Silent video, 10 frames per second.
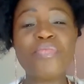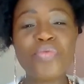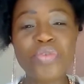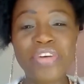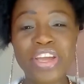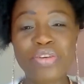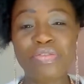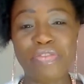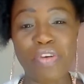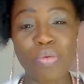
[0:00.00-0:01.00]
moving
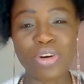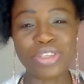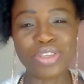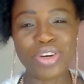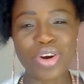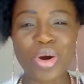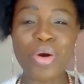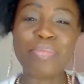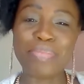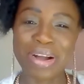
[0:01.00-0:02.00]
you forward
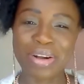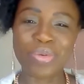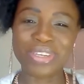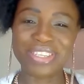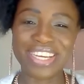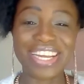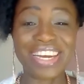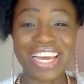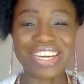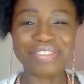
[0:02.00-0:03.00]
or backward
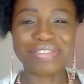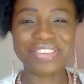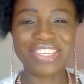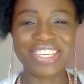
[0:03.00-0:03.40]
in life?